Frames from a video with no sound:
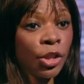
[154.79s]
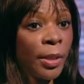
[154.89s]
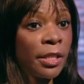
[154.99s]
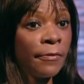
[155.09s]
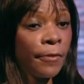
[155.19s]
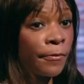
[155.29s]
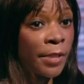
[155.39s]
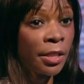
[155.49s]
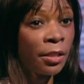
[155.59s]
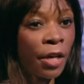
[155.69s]

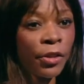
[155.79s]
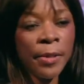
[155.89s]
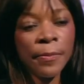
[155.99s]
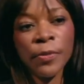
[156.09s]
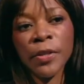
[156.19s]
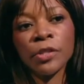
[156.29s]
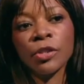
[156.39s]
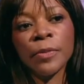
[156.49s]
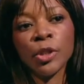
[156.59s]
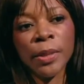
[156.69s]
2015. Other people think it's
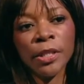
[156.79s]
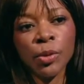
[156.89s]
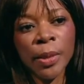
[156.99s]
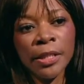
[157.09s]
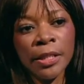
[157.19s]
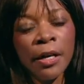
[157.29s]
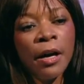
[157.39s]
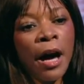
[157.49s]
going to be 2020.